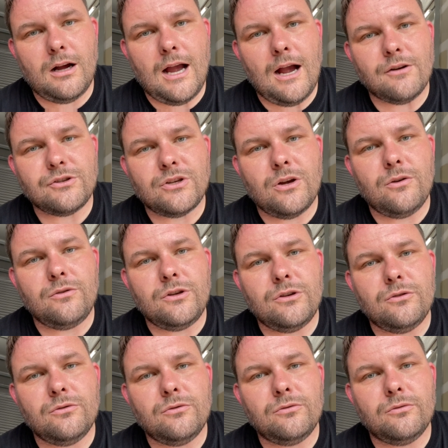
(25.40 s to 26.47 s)
show
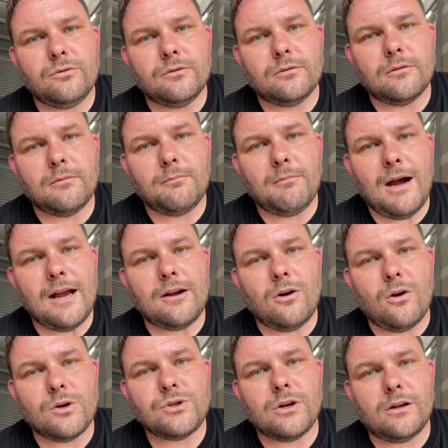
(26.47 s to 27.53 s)
you my
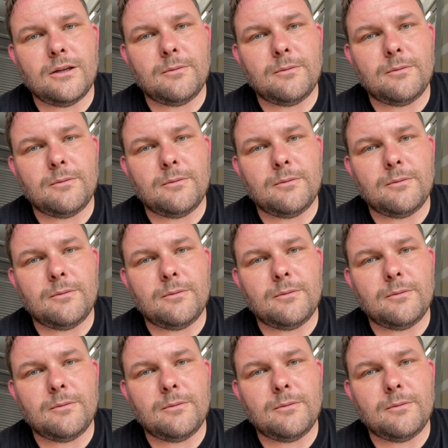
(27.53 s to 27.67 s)
car, Charlie